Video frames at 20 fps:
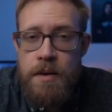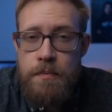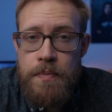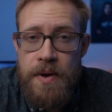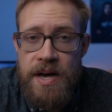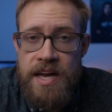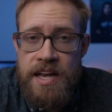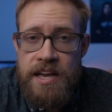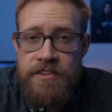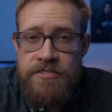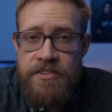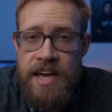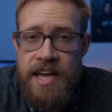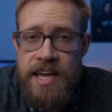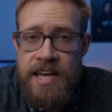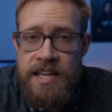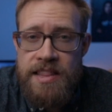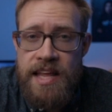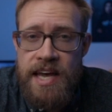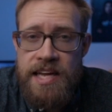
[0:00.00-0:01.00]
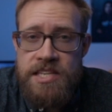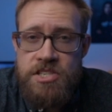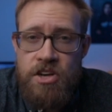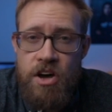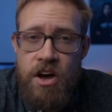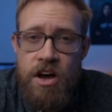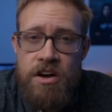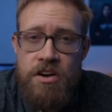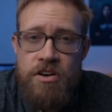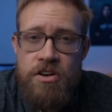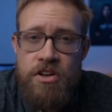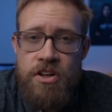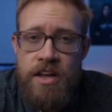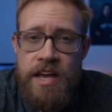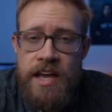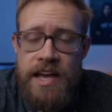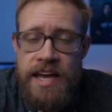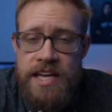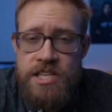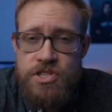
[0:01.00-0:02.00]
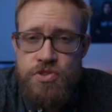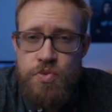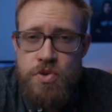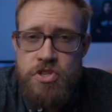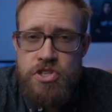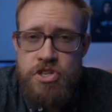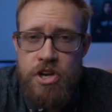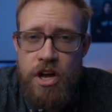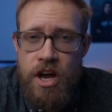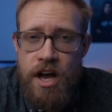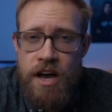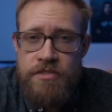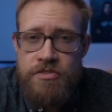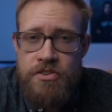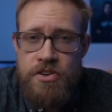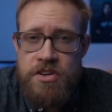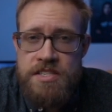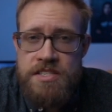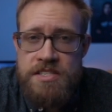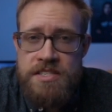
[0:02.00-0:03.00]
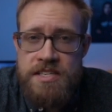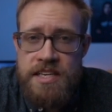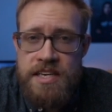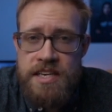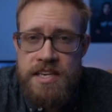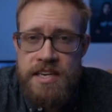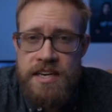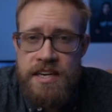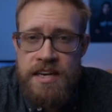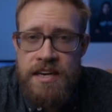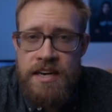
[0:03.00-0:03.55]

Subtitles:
But if I hit that toggle and switch it off, you could see,